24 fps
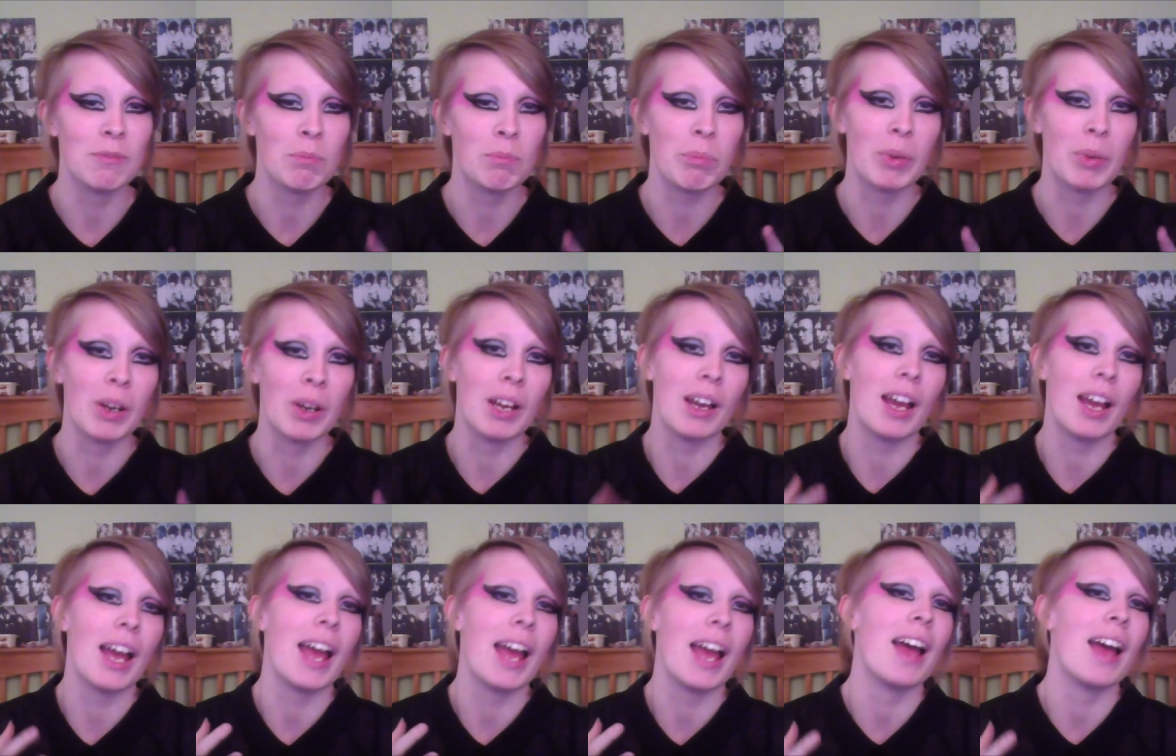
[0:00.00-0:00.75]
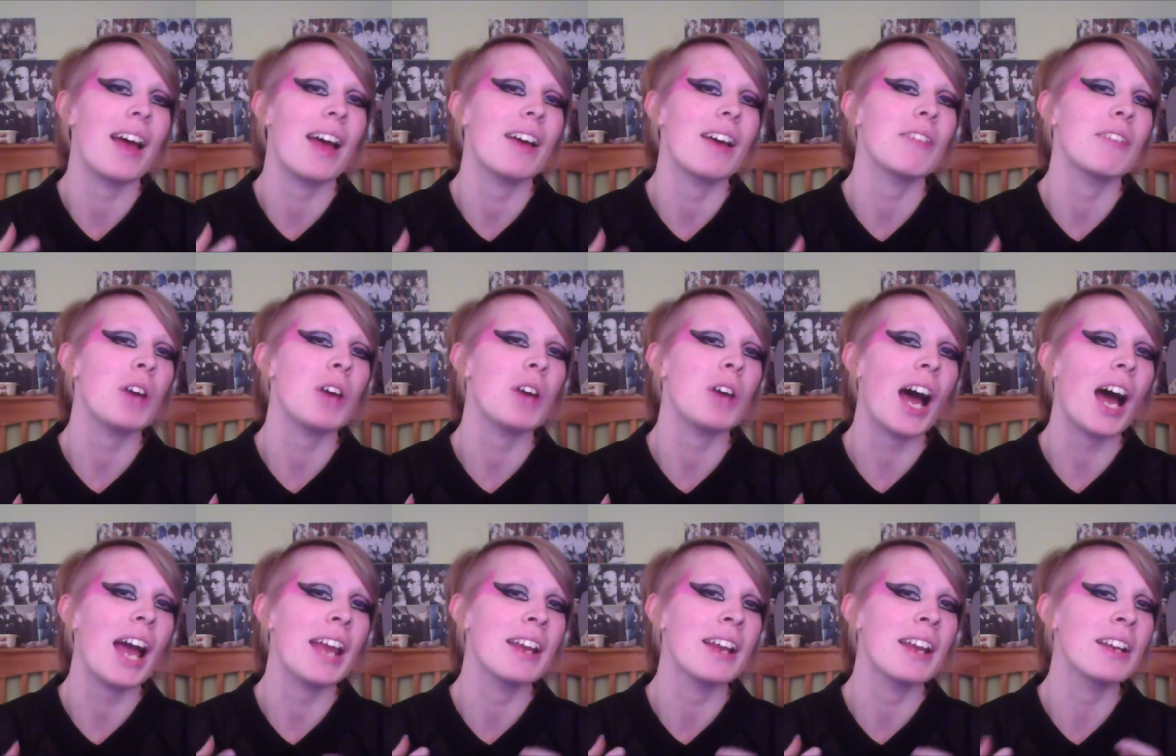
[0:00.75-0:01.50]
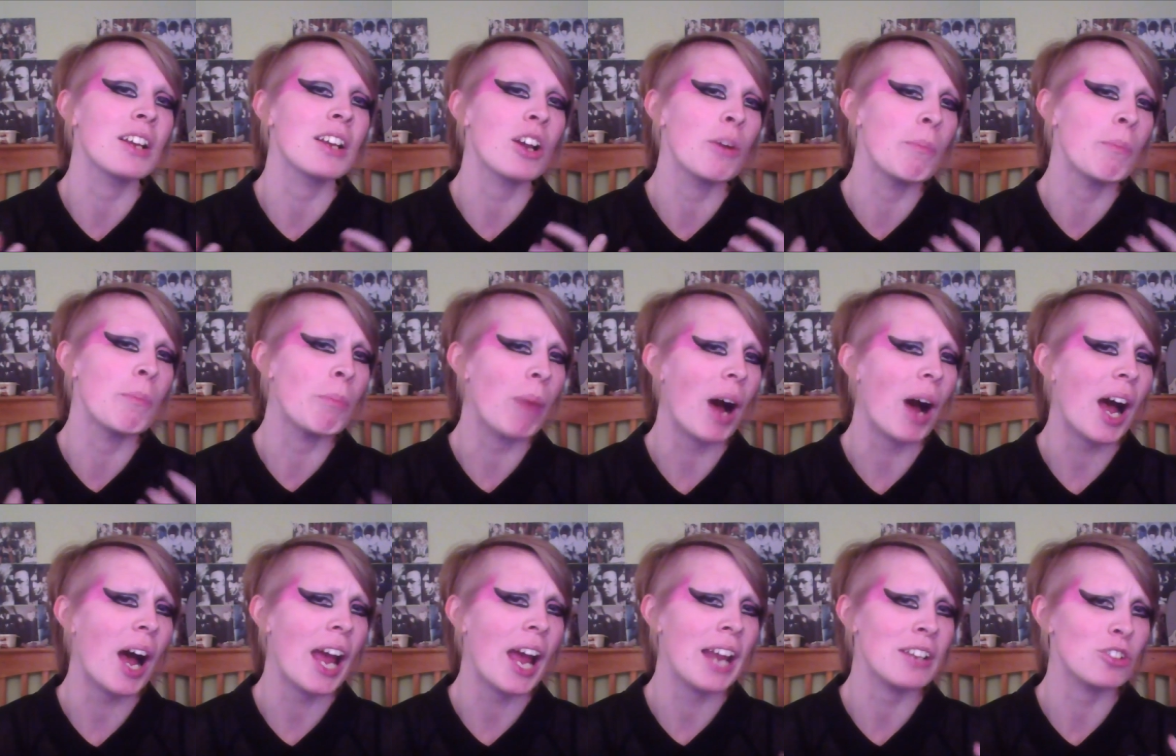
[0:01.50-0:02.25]
but I
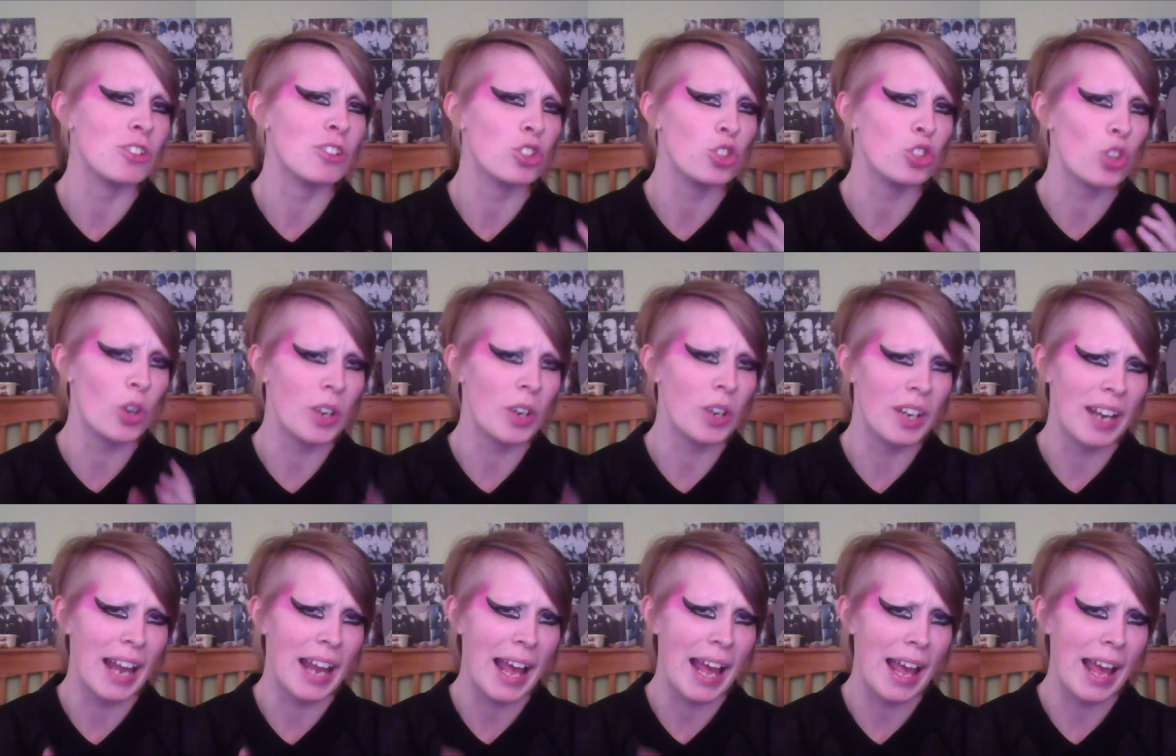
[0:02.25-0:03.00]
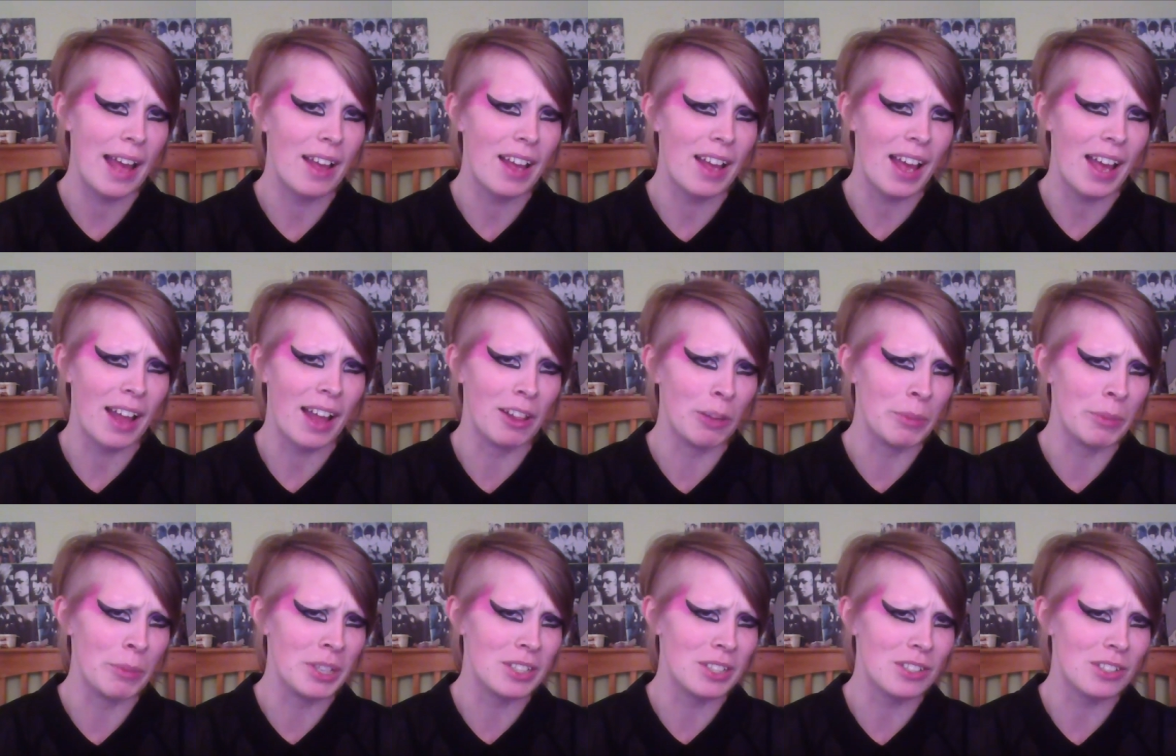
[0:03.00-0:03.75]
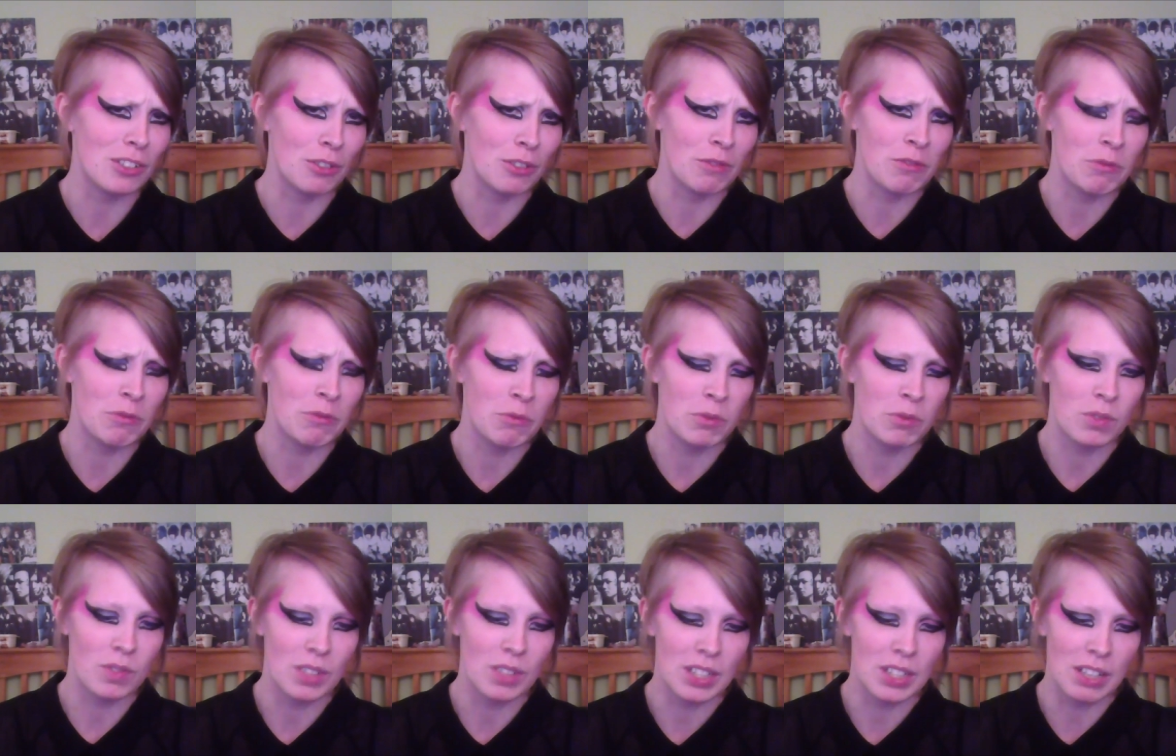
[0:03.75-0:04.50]
combine certain elements of
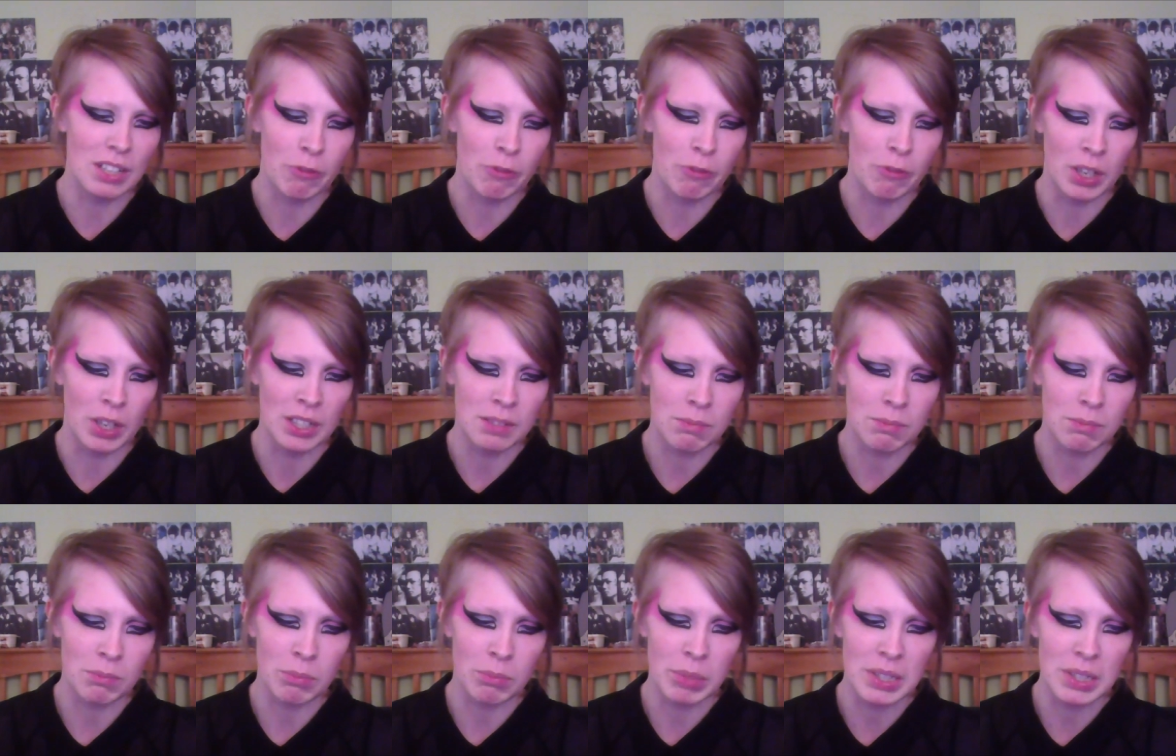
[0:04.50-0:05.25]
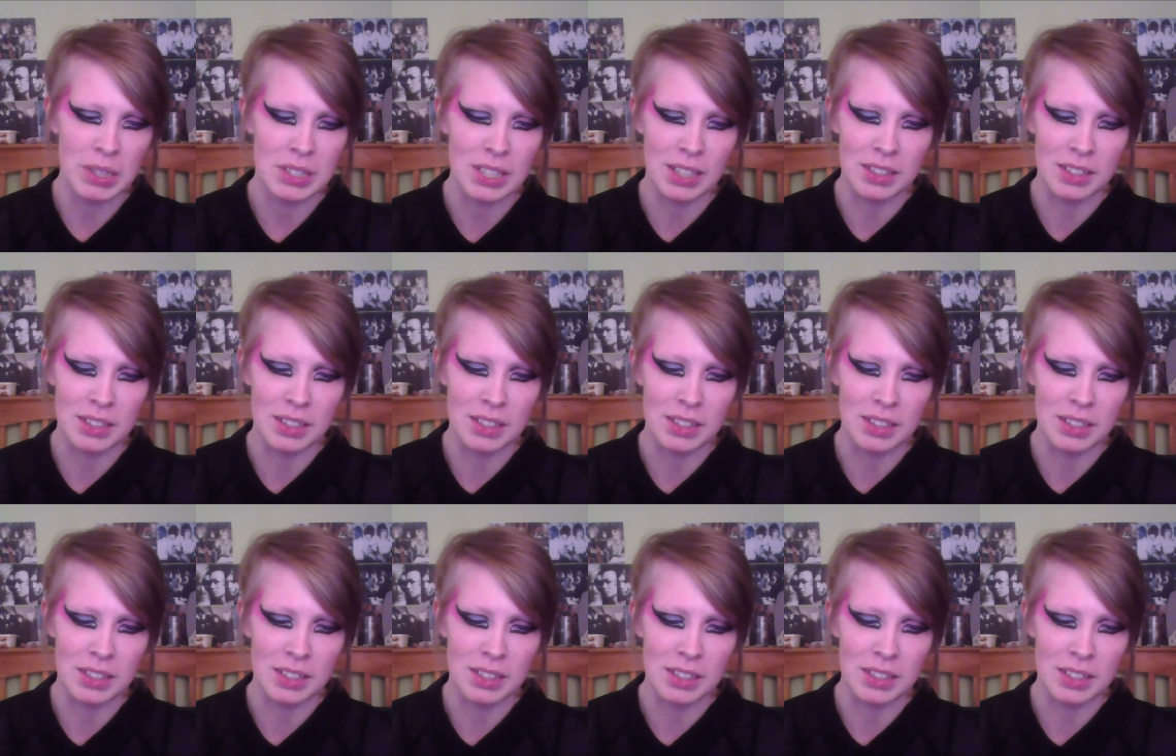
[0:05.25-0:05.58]
different bits of